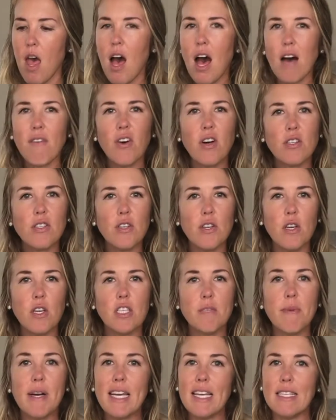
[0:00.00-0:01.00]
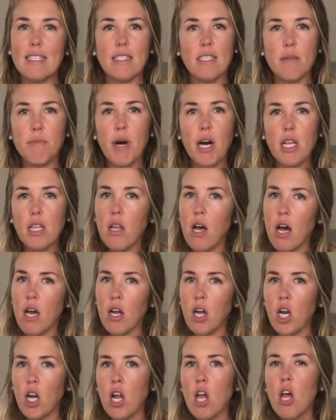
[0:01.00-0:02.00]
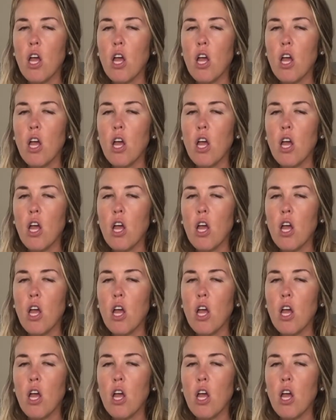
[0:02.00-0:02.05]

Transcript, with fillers: I've also used my Instant Pot liner.